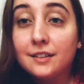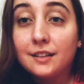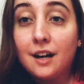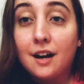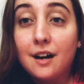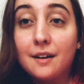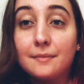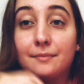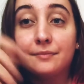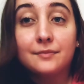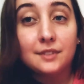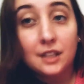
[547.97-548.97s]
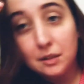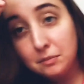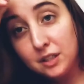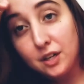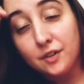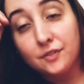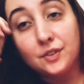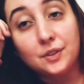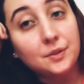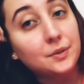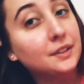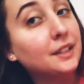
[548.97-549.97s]
um, letting me know if
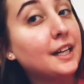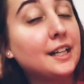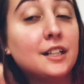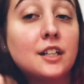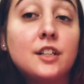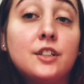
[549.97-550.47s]
you would like